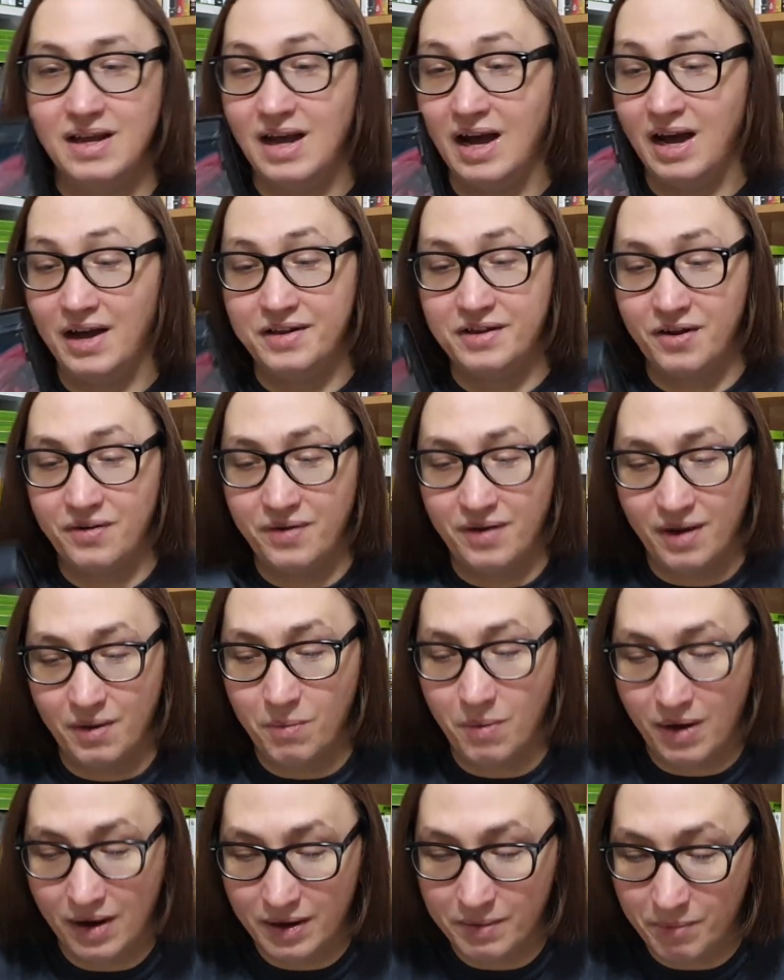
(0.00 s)
I don't know
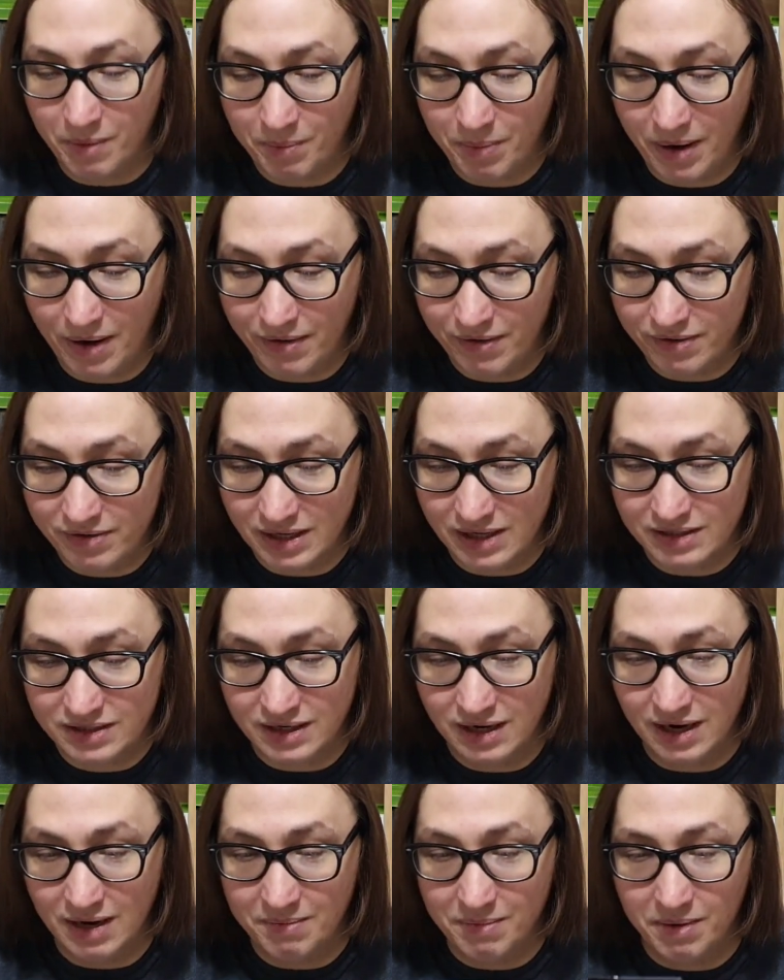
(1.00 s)
why my parents actually
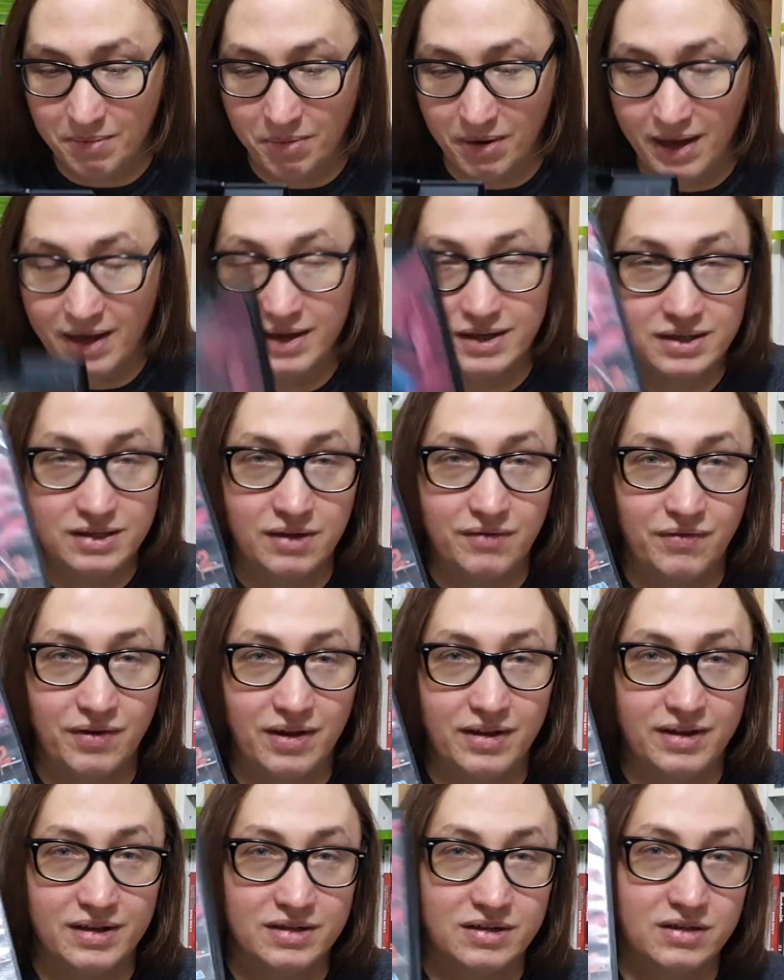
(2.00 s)
let me play stuff like
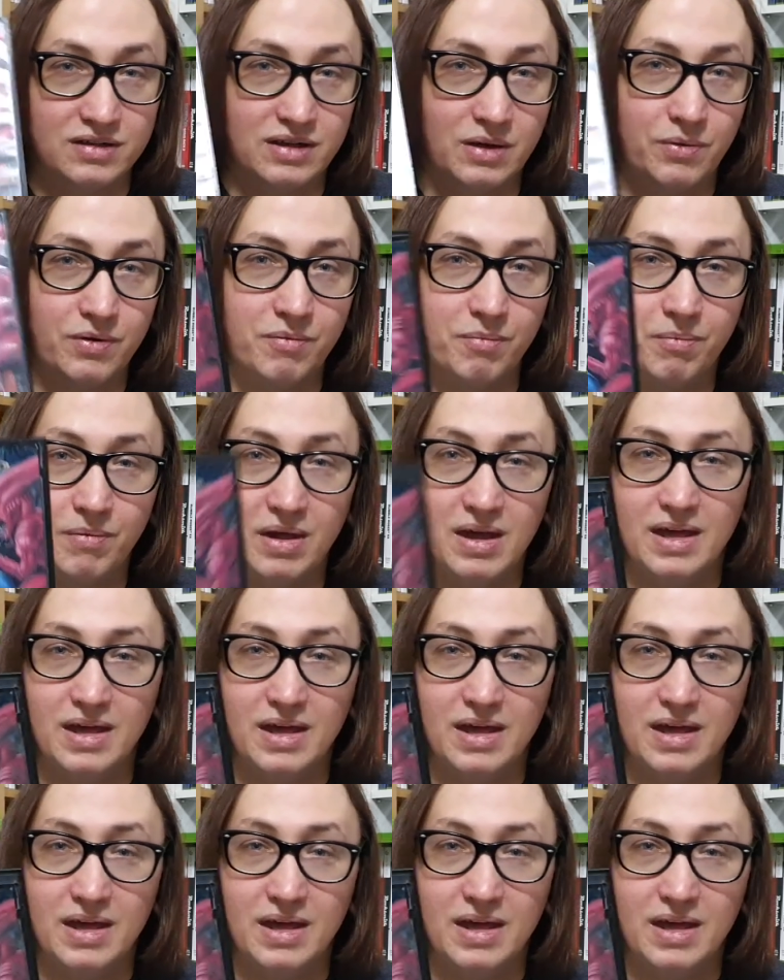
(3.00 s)
this, because I would have.